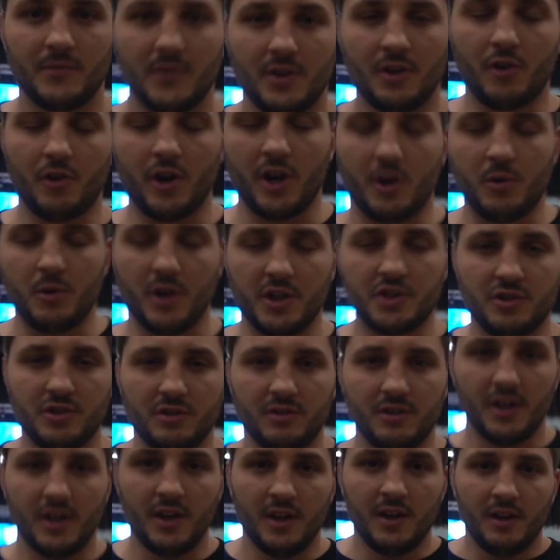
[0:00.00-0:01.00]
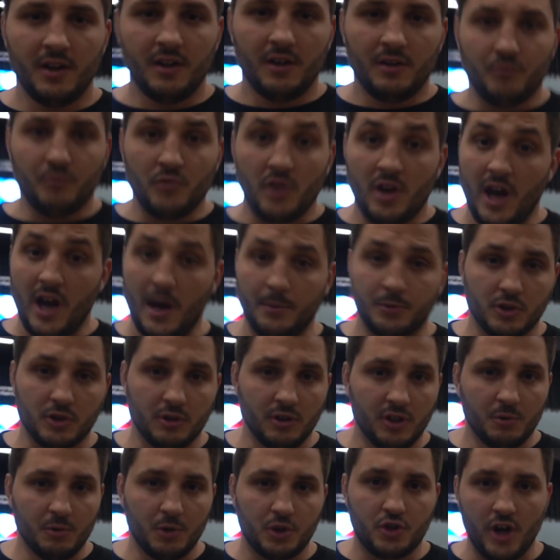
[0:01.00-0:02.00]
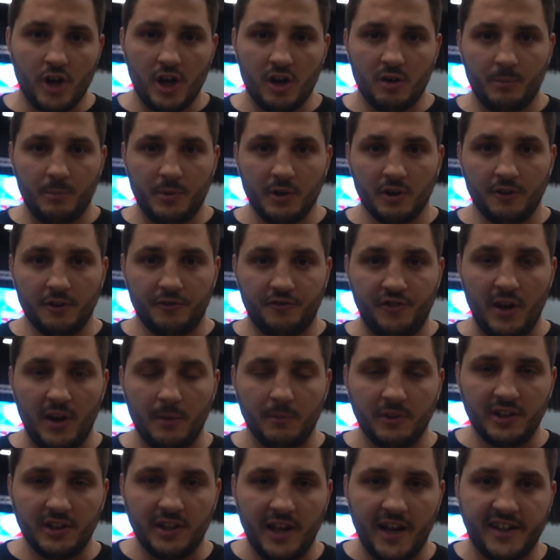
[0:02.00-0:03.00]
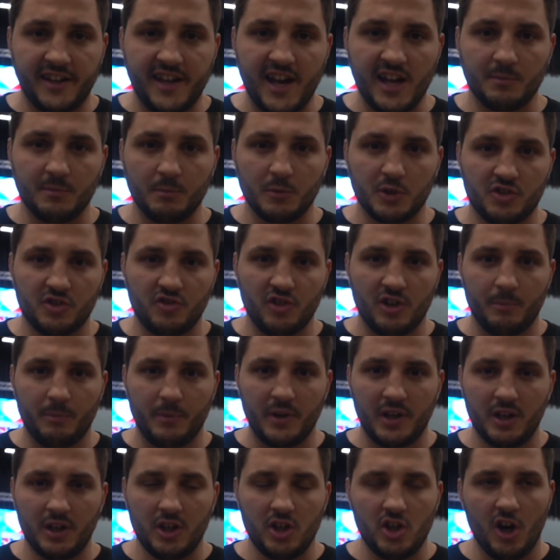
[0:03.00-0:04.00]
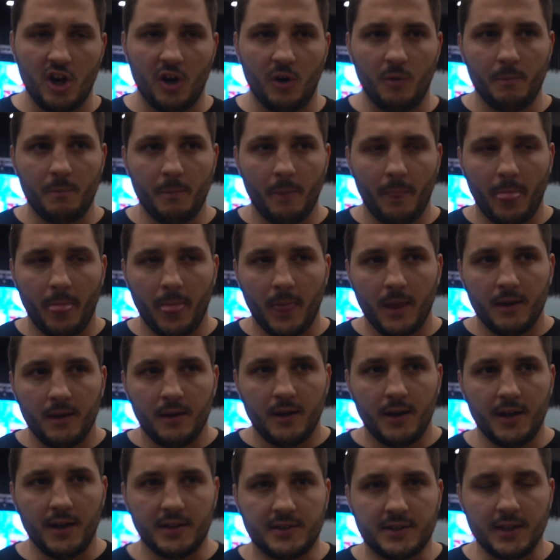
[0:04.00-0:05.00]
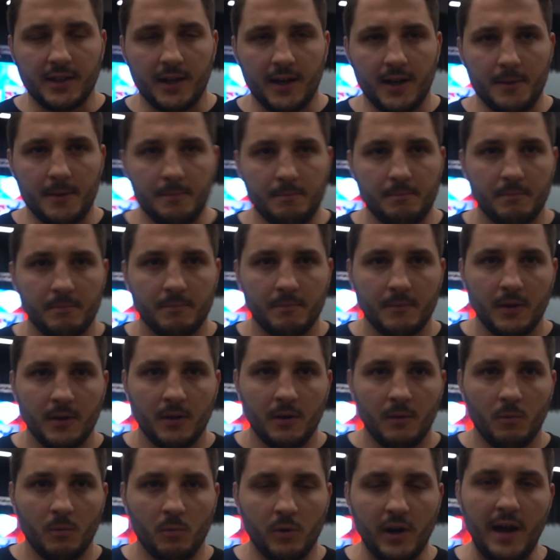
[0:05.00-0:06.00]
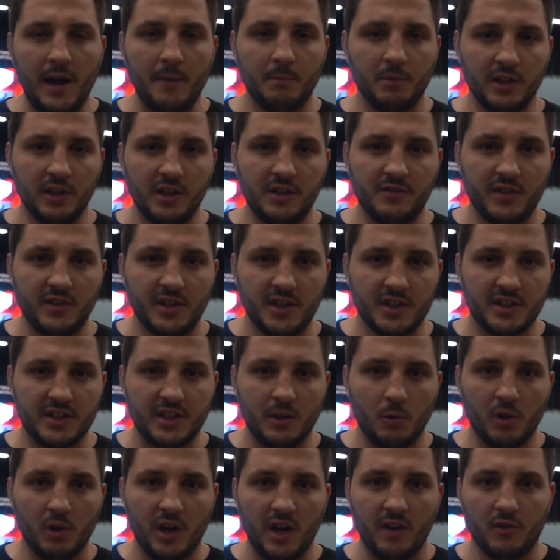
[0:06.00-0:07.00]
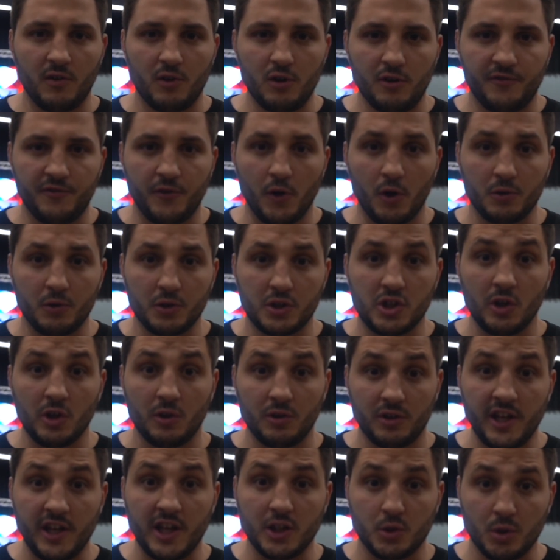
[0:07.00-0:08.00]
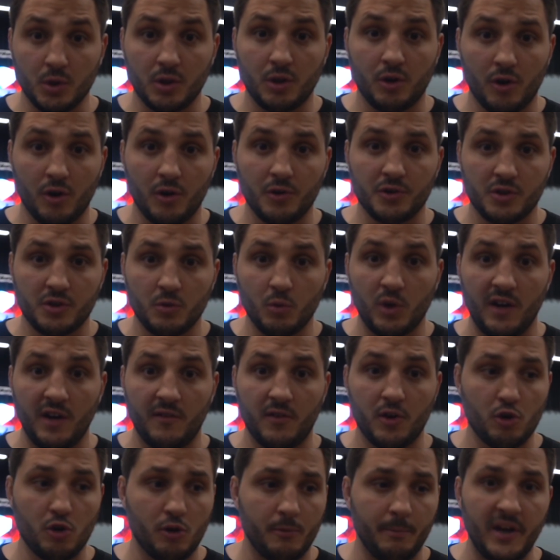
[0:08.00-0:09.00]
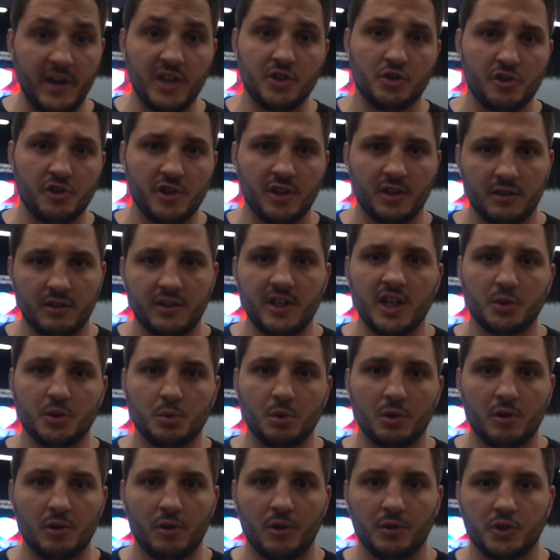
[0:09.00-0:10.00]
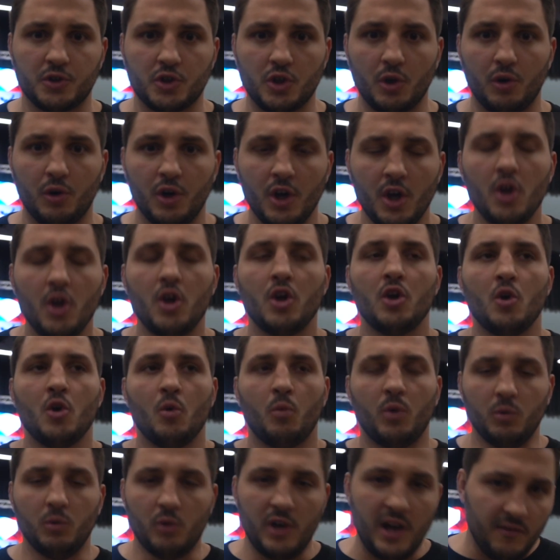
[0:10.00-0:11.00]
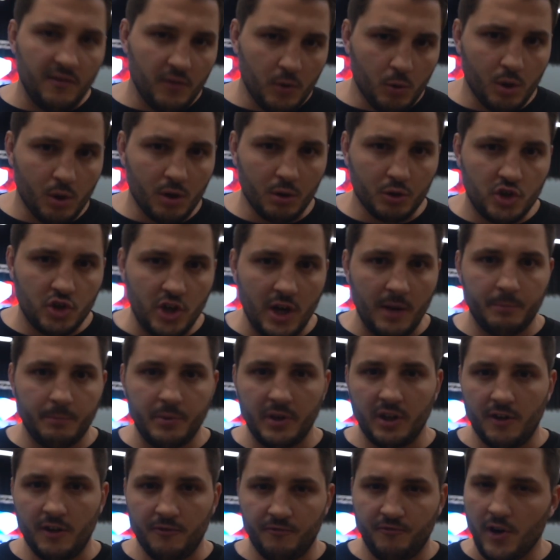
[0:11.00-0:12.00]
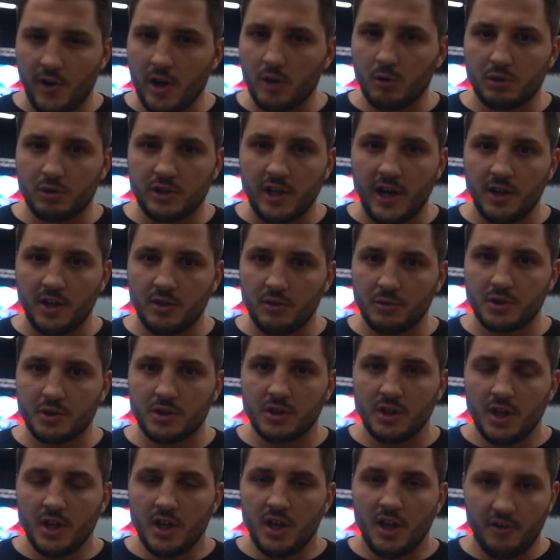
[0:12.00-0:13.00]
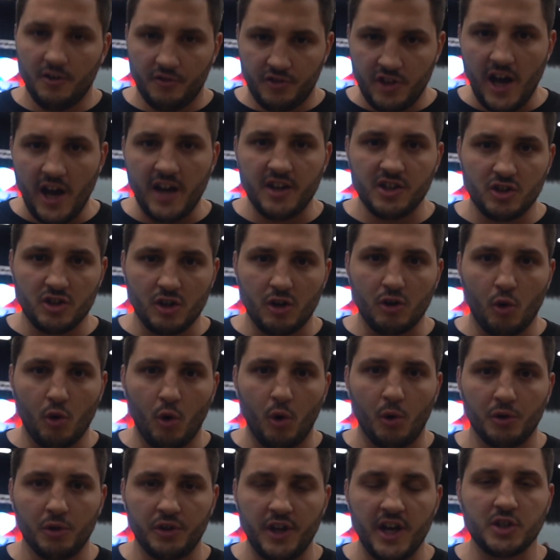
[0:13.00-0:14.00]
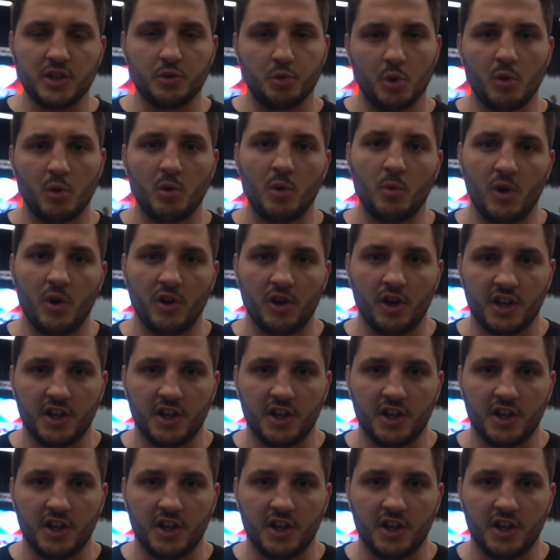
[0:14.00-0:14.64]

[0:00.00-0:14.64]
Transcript: Great question. Absolutely, we try to build a family-like atmosphere, but you know, it's what I believe in is that whatever you focus on, that's what grows. Whatever you're measuring, that's what grows. So when we have a world champion in Fargo titles, if that is our goal, that's where we want our